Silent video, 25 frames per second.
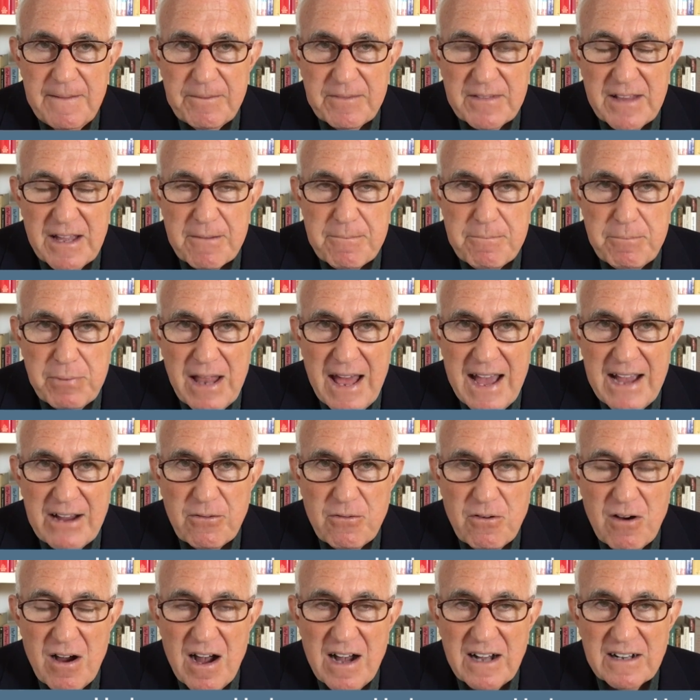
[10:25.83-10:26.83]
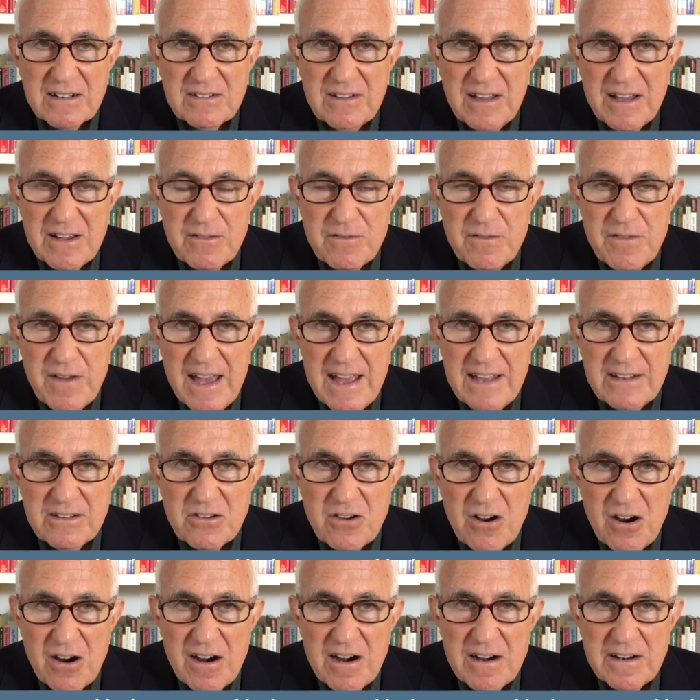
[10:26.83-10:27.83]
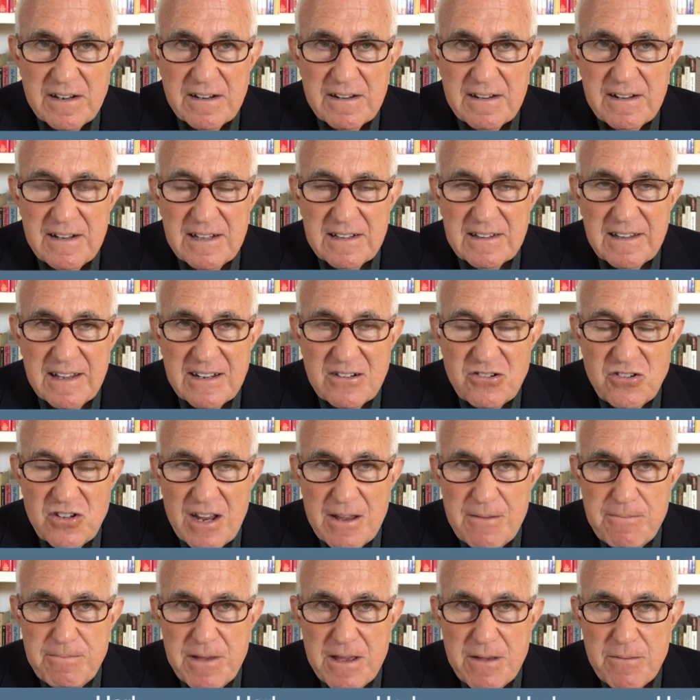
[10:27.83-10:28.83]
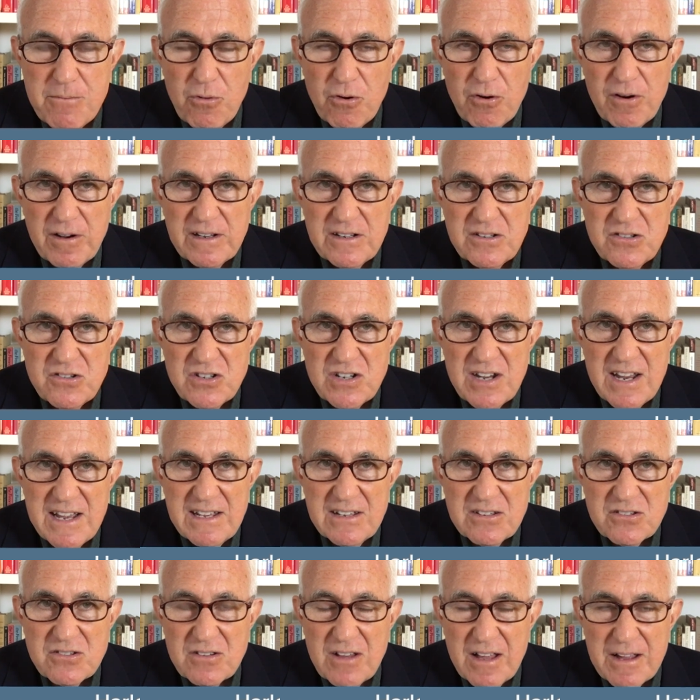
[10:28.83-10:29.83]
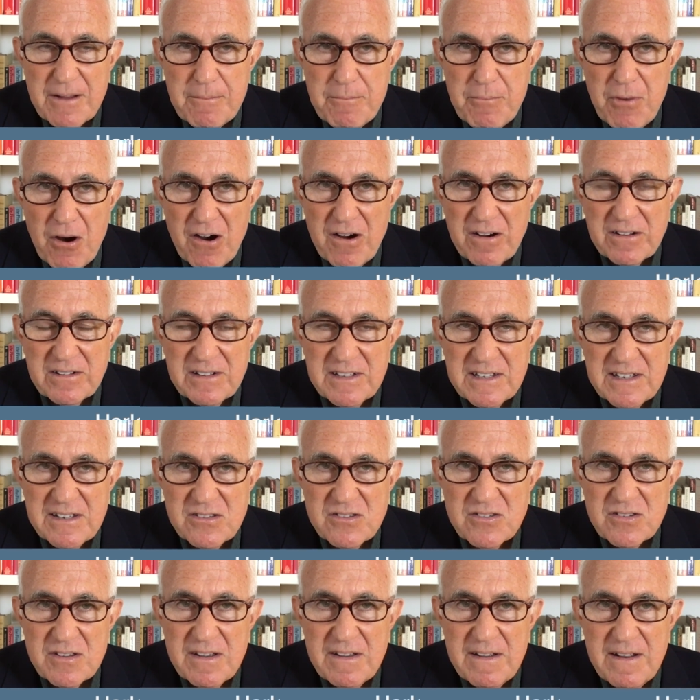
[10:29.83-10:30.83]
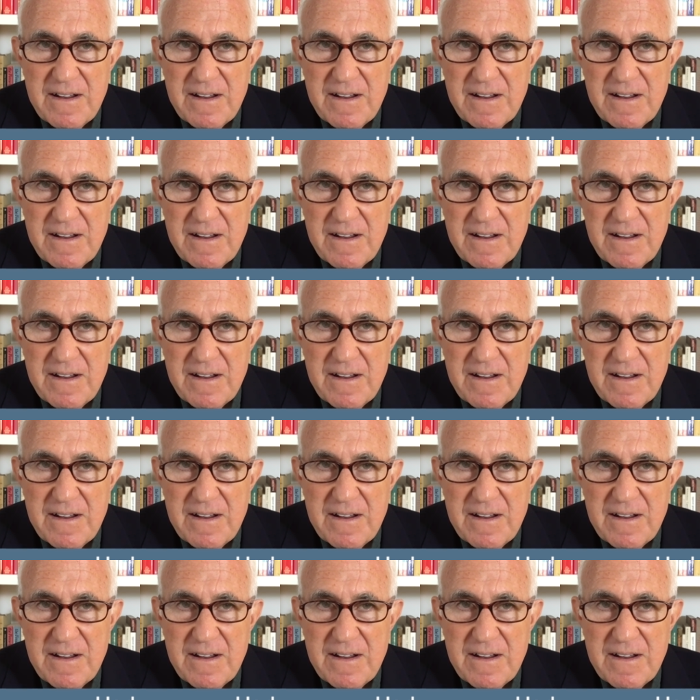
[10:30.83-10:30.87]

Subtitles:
like BlackRock, like Vanguard, like JP Morgan Chase, like Barclays,